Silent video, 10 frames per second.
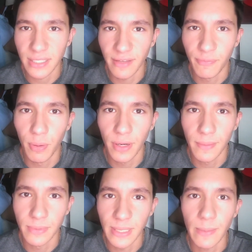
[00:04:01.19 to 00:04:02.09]
They've put him
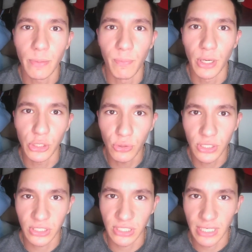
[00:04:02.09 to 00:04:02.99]
deep, but you could
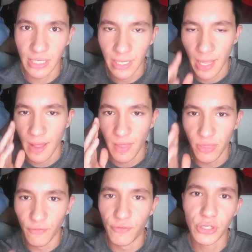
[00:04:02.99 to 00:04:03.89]
see
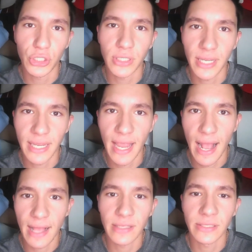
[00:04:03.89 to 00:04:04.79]
the vision that he
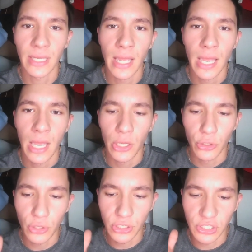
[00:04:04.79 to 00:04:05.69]
has. You
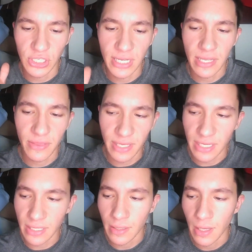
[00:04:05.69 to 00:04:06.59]
could see
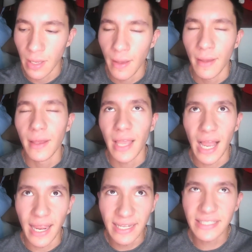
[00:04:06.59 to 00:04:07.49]
the
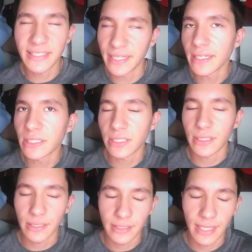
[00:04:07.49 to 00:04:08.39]

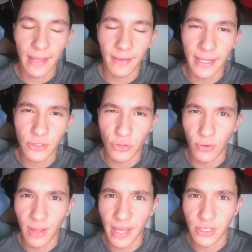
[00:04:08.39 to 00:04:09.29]
instincts that Lance
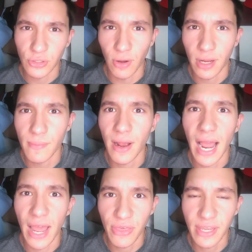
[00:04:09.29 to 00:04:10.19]
Zierlein is talking about.
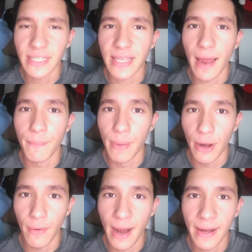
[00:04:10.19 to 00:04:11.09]
I think he's gotten
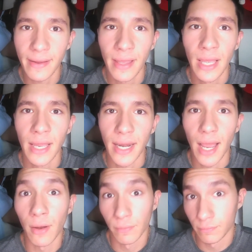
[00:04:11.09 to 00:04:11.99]
better at it.
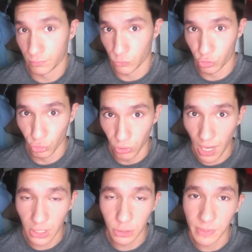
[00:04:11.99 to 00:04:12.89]
Now, Drew
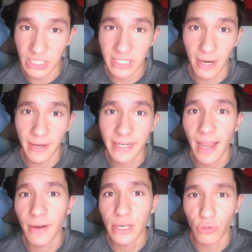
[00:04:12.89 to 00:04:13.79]
Lock could be staring
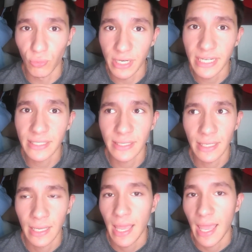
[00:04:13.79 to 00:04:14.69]
down his reads,
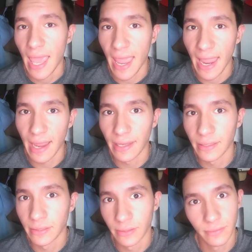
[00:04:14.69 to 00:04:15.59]

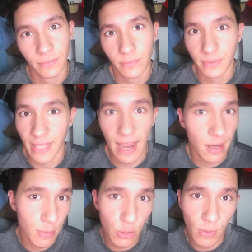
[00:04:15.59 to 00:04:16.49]
and that could
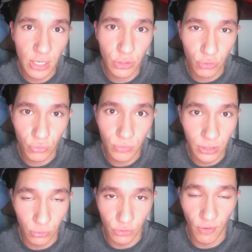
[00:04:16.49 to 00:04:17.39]
be the way, you
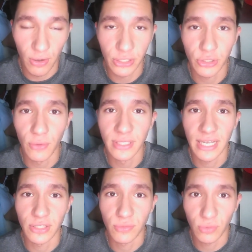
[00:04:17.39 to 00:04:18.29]
know, Gervarrius Owens
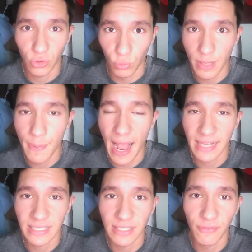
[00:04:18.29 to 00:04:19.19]
has 3
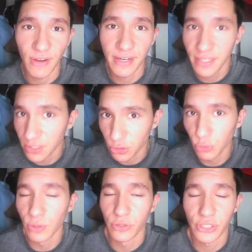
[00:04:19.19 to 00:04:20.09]
passes defended and 2
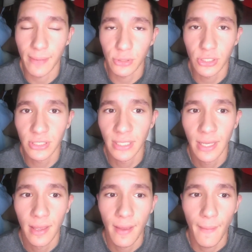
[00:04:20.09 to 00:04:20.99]
interceptions,
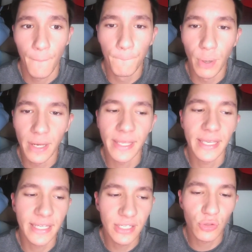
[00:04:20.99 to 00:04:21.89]
but
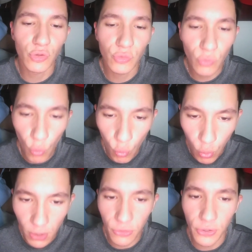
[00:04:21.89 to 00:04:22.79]
it is
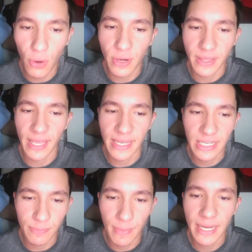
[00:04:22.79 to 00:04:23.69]
worth noting that
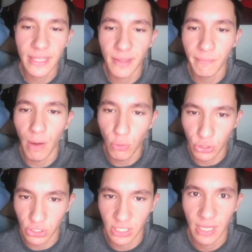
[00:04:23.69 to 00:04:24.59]
he's made the
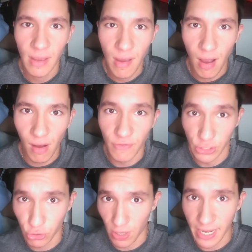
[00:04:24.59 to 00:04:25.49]
most of his
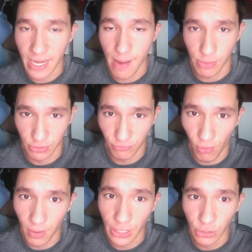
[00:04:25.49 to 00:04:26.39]
training camp thus
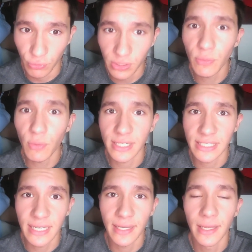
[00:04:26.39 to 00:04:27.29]
far, and you really want to
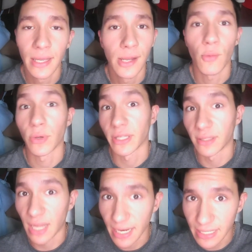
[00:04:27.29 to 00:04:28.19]
see it when the
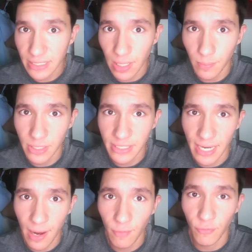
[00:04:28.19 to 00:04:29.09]
Lions come to
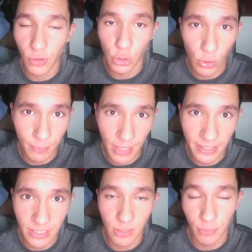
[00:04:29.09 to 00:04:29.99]
town for the joint
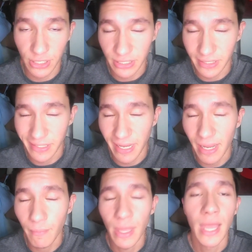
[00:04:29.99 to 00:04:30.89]
practice, the preseason
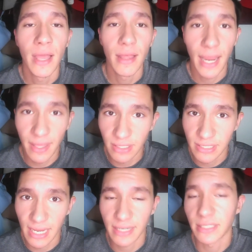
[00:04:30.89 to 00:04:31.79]
game, and the
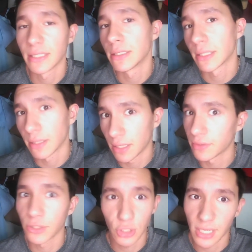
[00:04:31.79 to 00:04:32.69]
Texans, and then
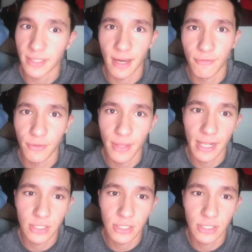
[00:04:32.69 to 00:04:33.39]
the Jets after that.